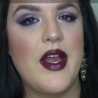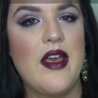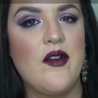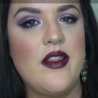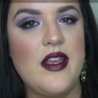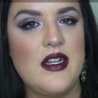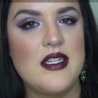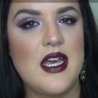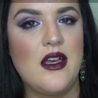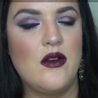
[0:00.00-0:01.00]
everything
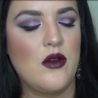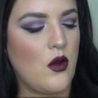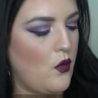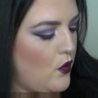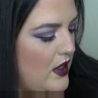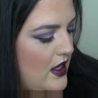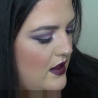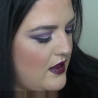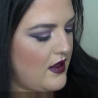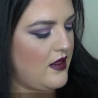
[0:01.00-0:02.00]
down
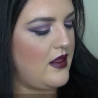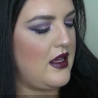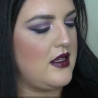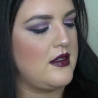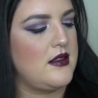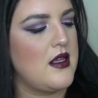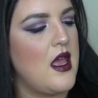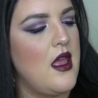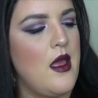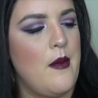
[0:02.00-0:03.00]
with this
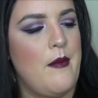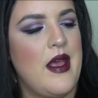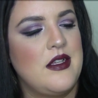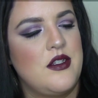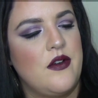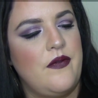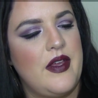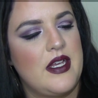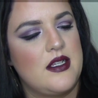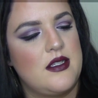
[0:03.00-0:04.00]
Master
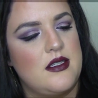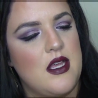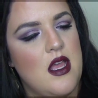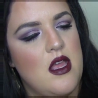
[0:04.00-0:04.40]
Fix